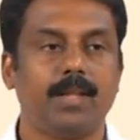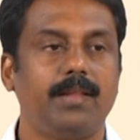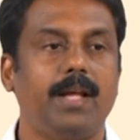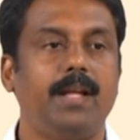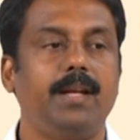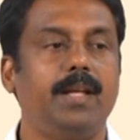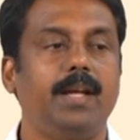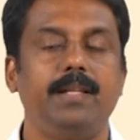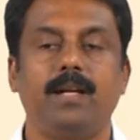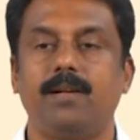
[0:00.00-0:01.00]
than
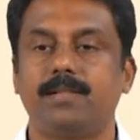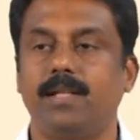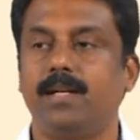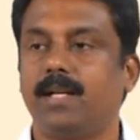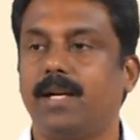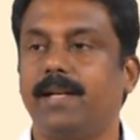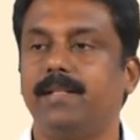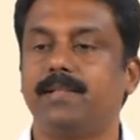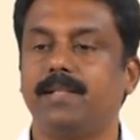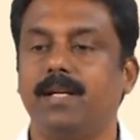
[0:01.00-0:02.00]
uh, the constant
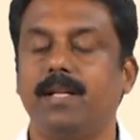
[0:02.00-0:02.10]
current